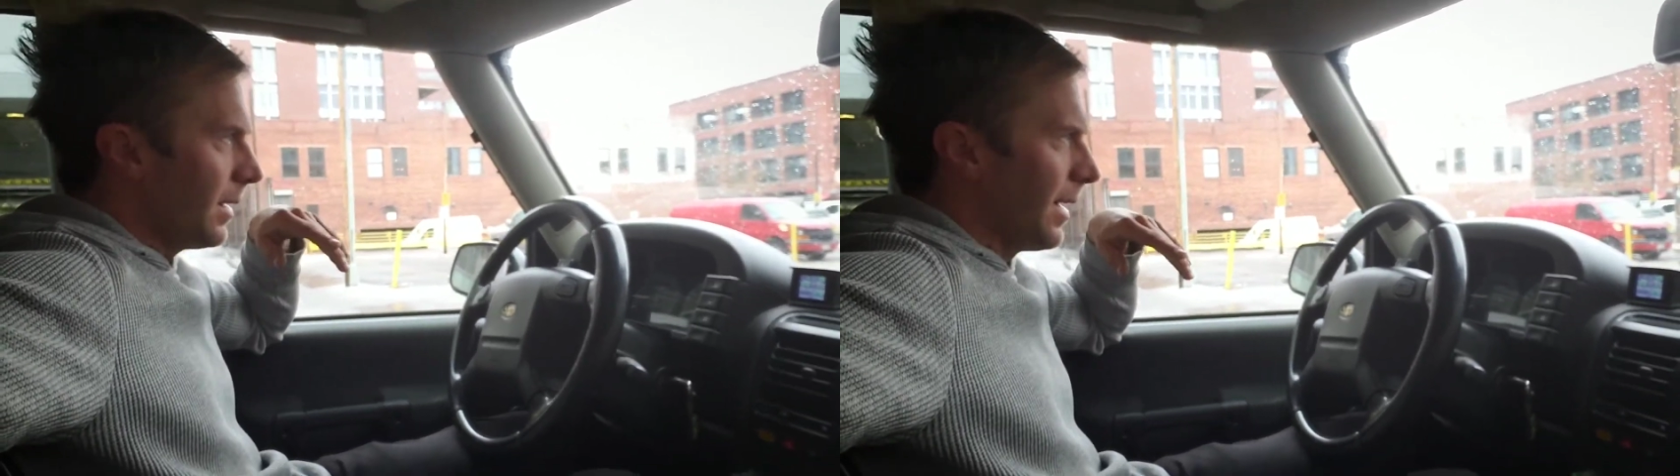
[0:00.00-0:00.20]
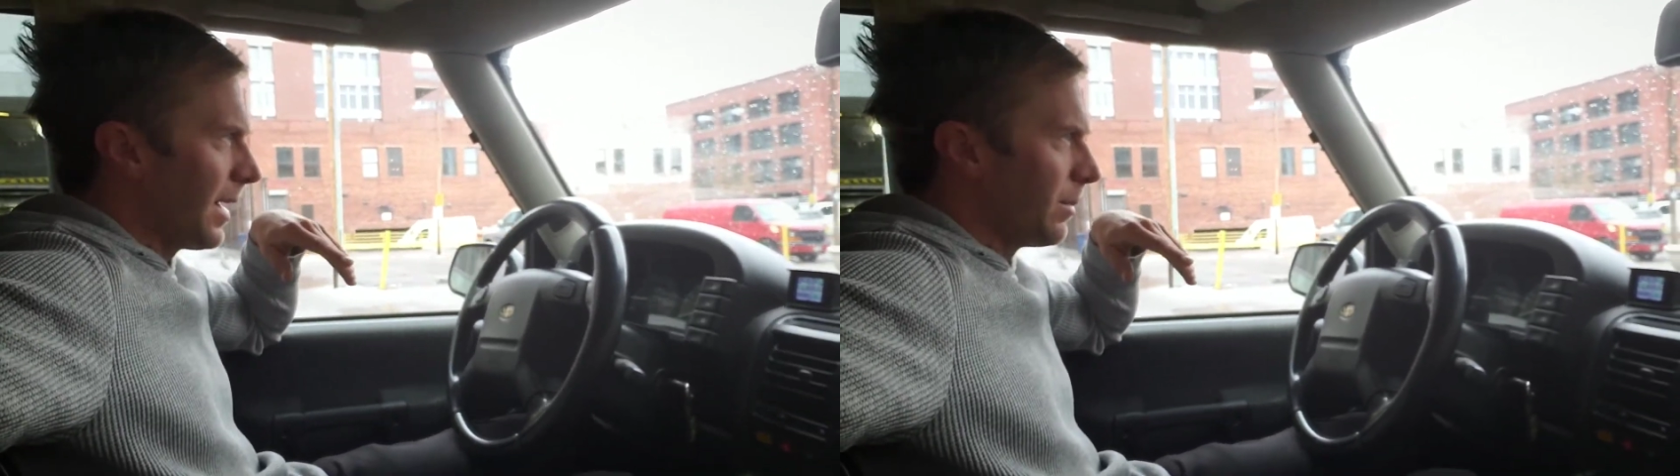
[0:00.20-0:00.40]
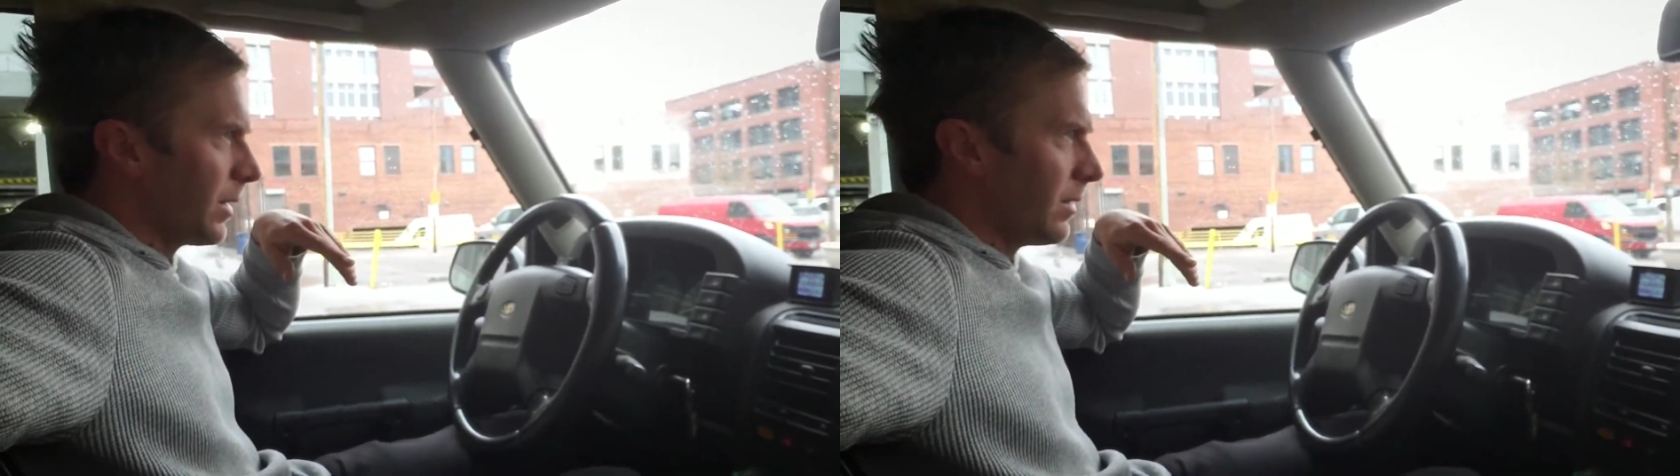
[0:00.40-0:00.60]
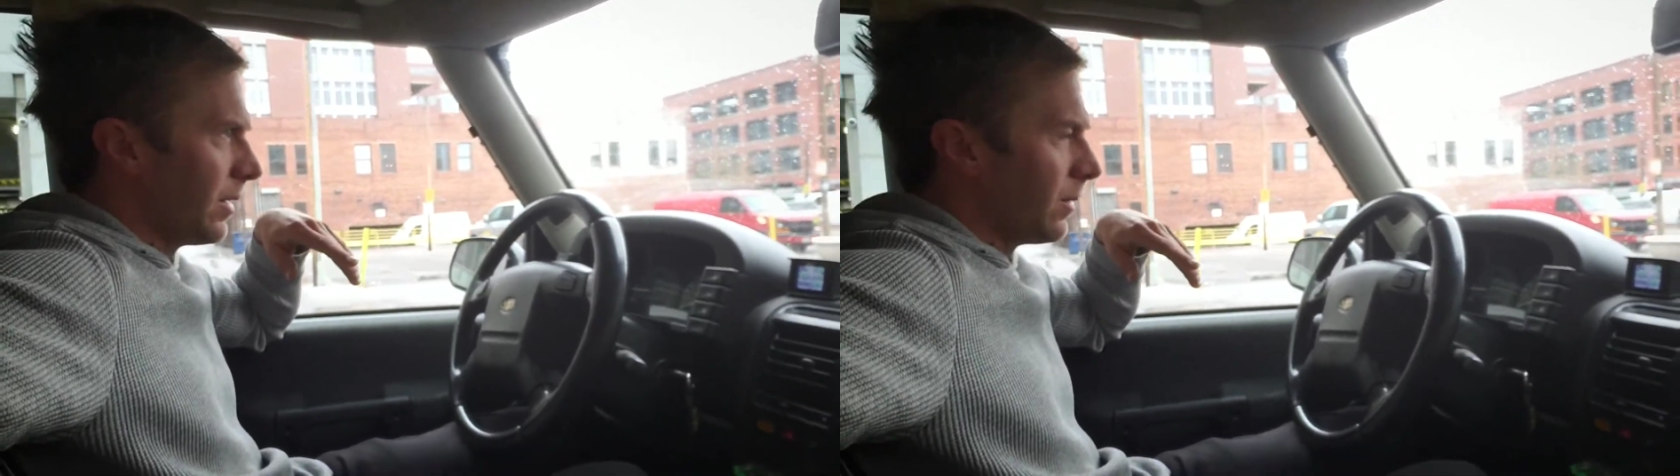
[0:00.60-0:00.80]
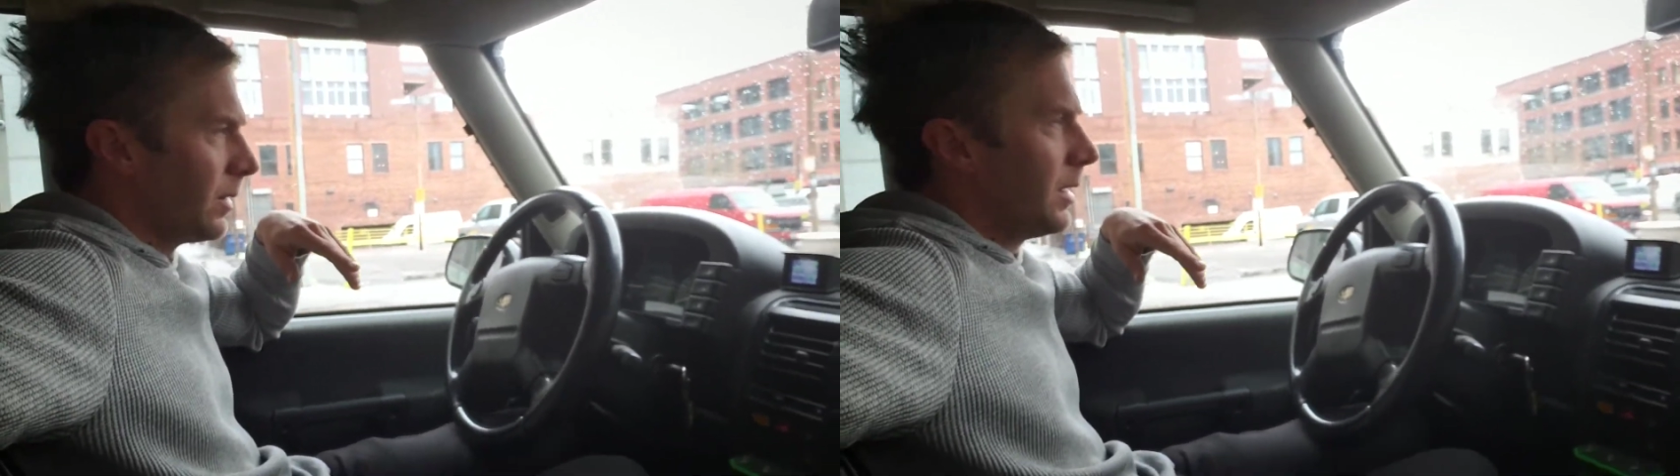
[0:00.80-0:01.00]
Not a big
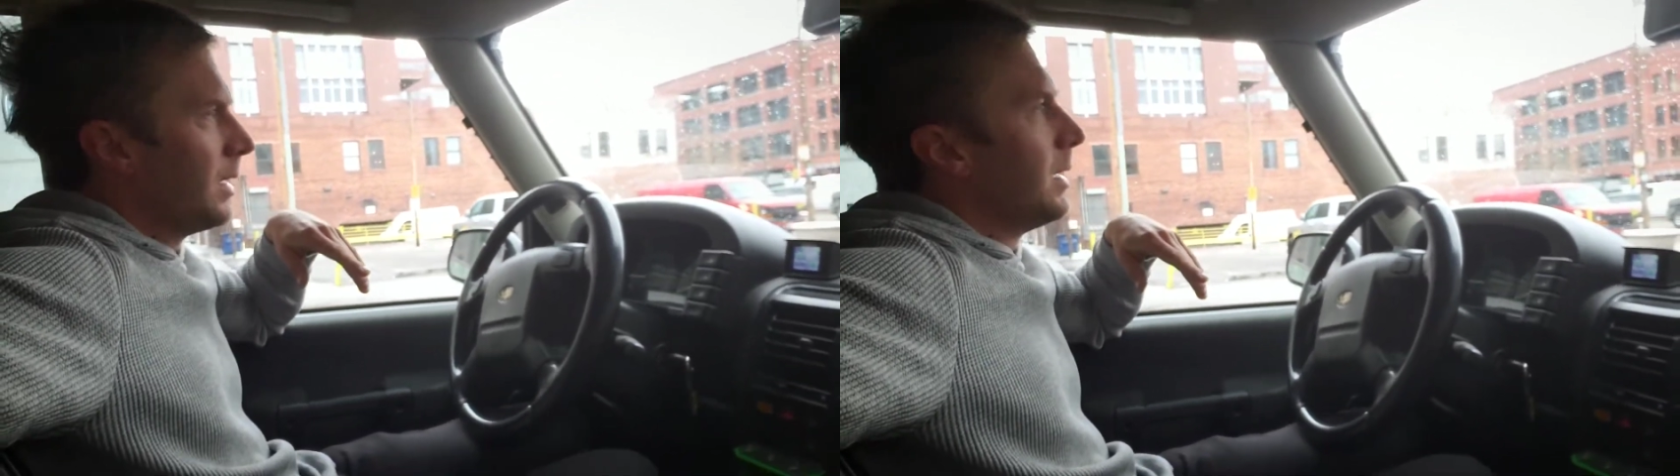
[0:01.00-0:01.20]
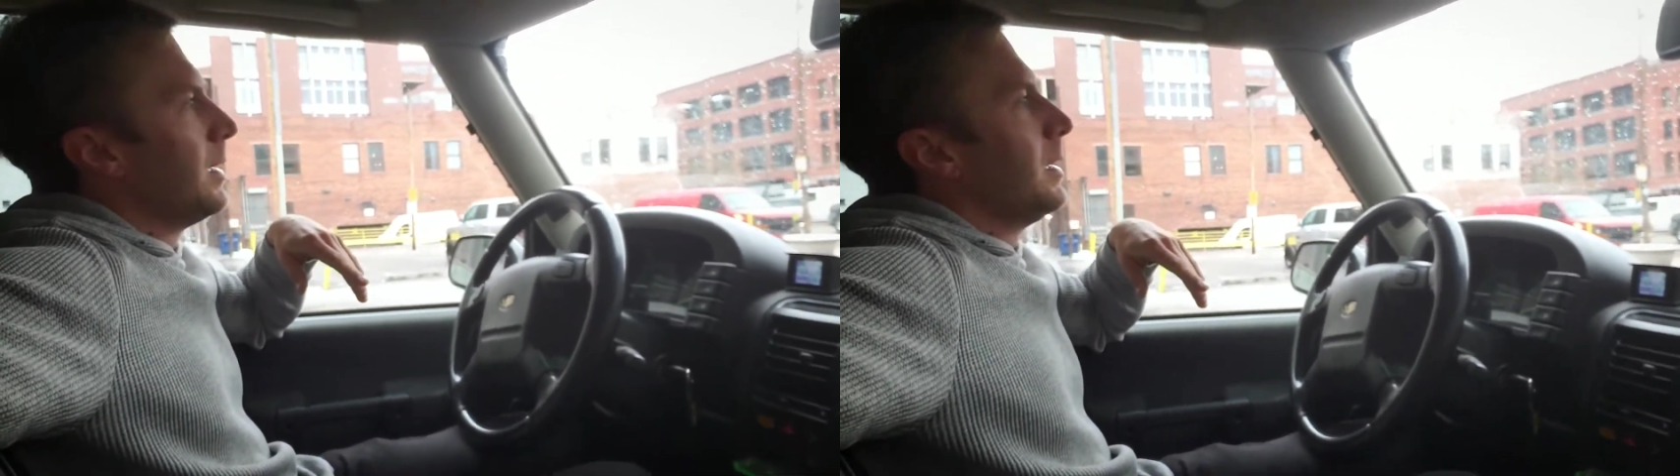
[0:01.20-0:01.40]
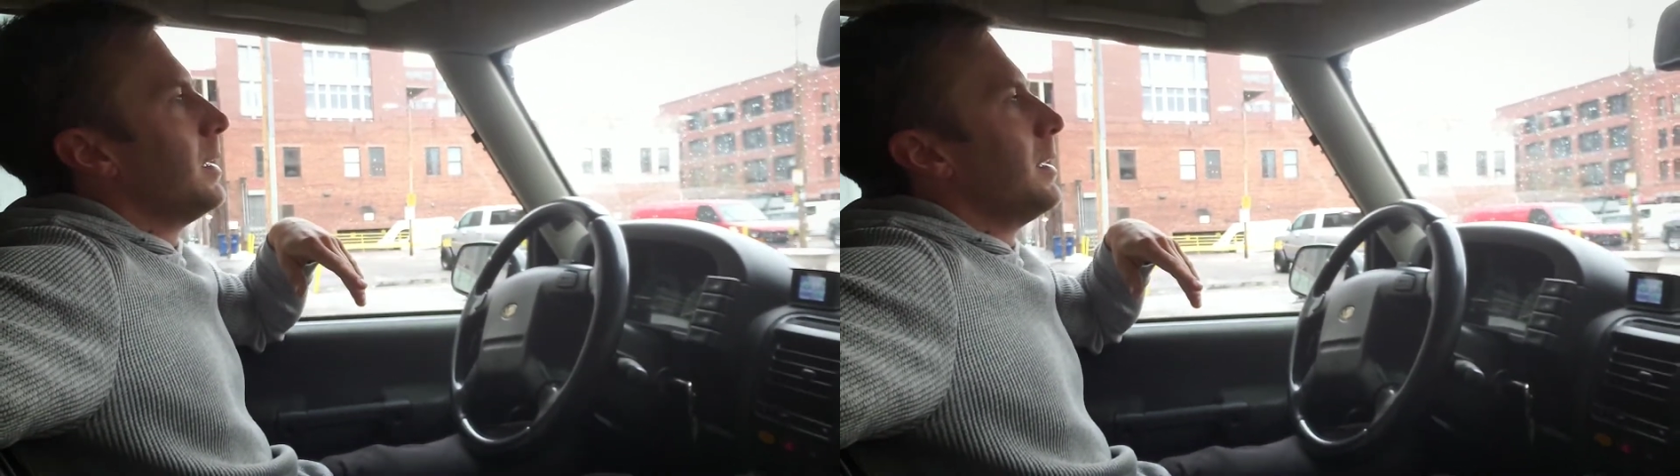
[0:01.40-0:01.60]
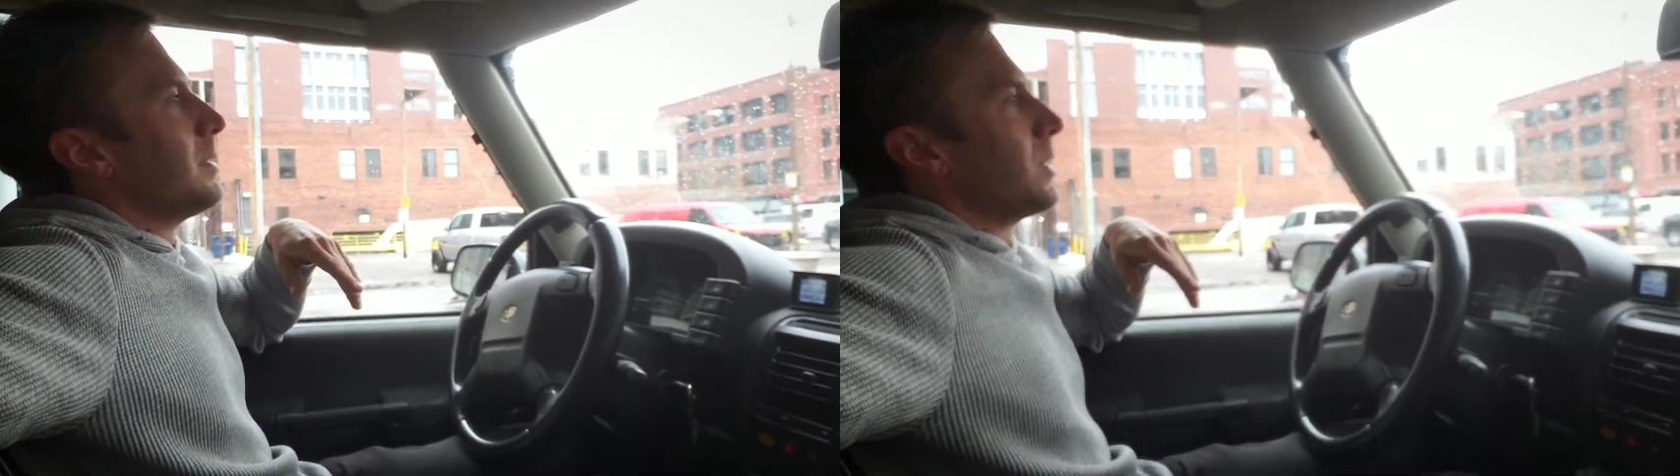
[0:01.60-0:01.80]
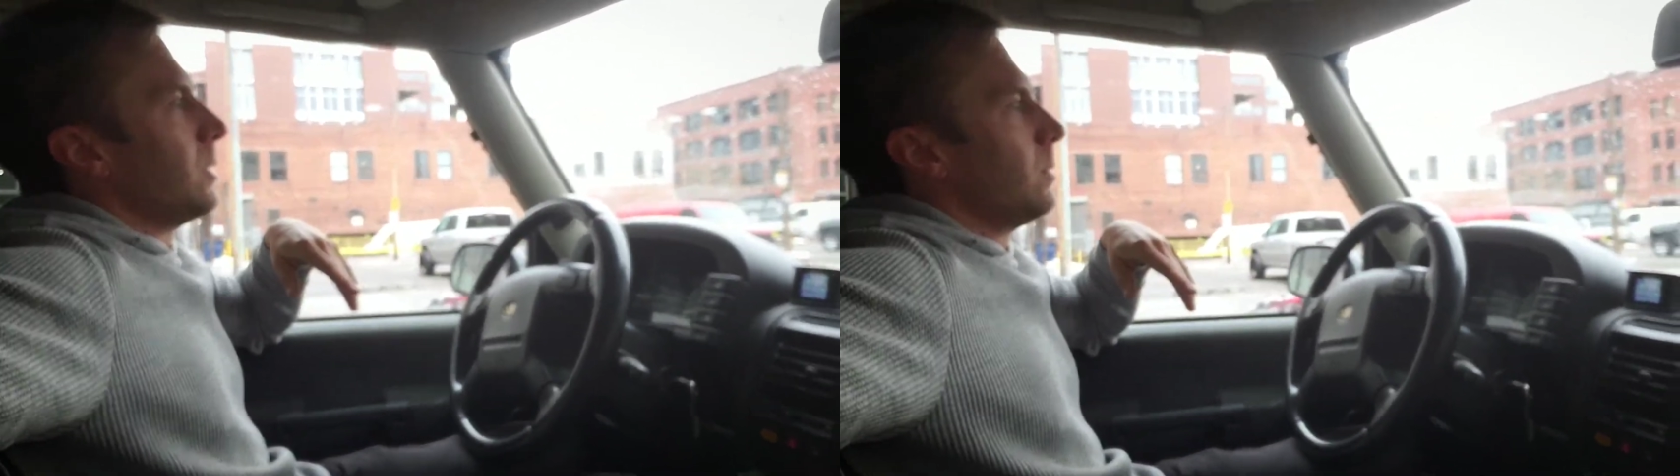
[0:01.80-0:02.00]
deal.
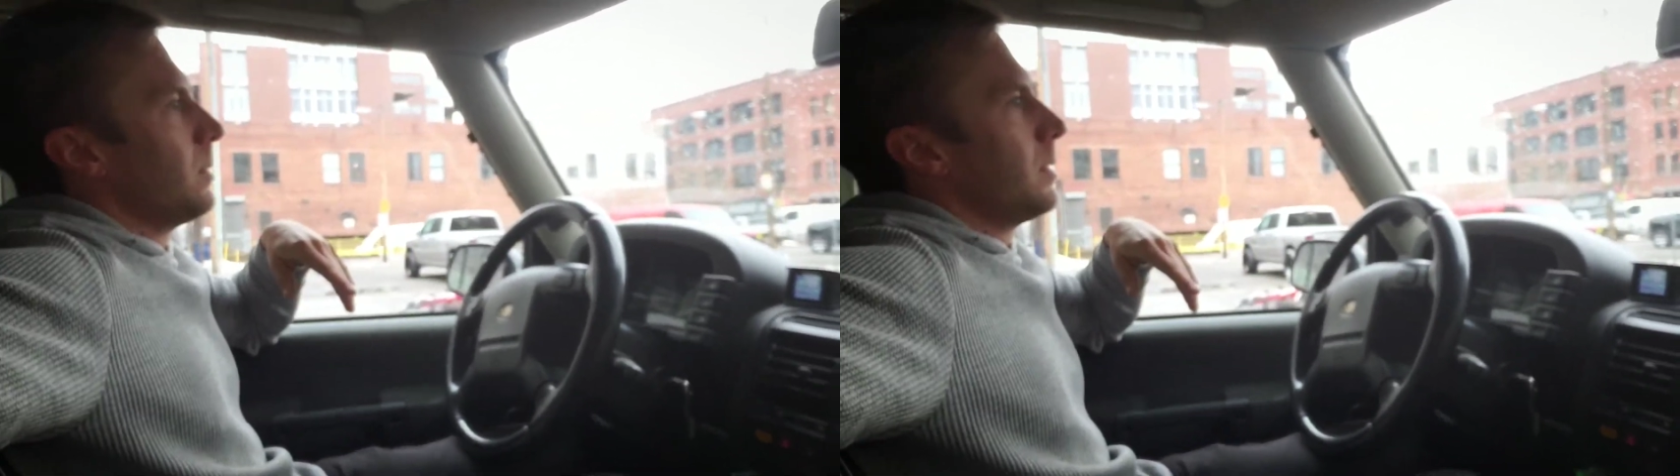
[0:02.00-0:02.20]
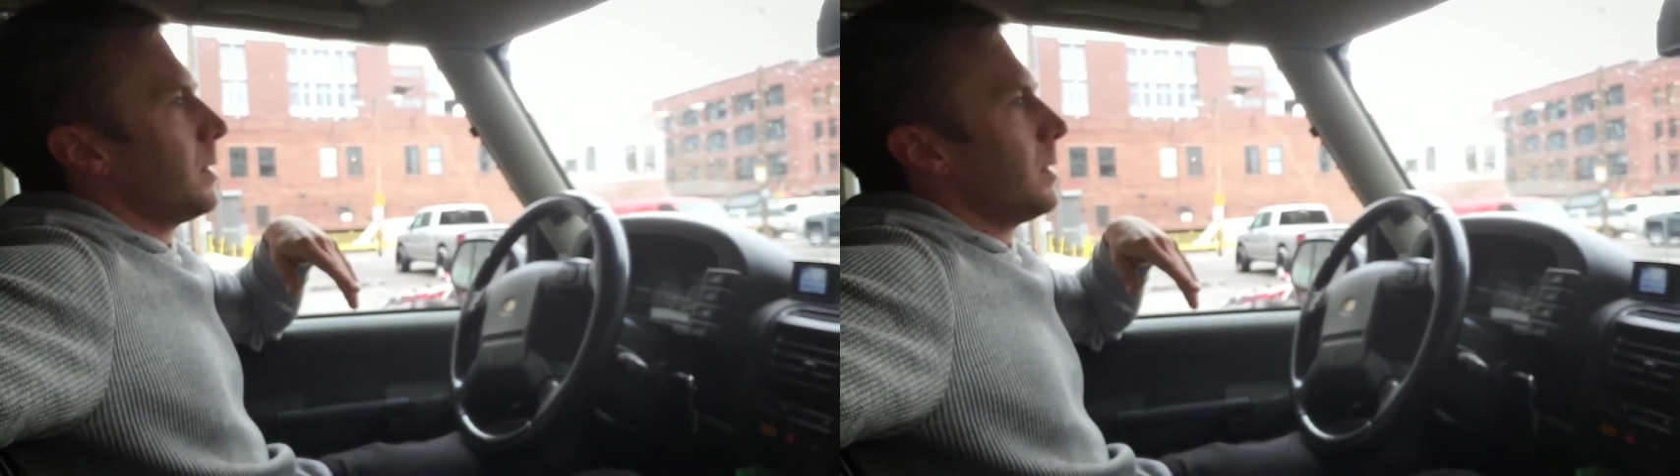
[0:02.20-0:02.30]
So